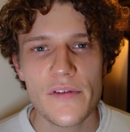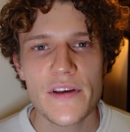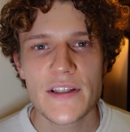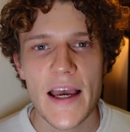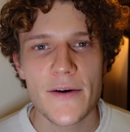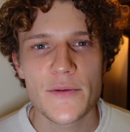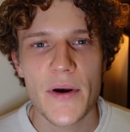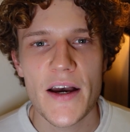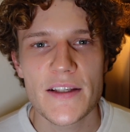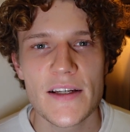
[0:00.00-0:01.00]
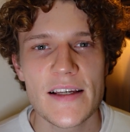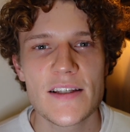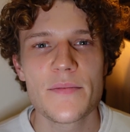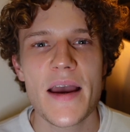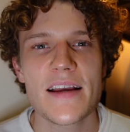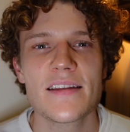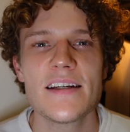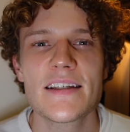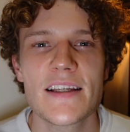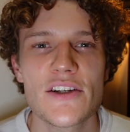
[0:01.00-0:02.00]
of the salesperson is to make the
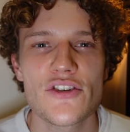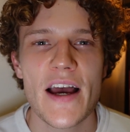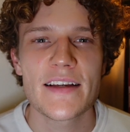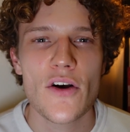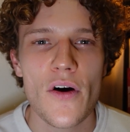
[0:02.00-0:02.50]
decision as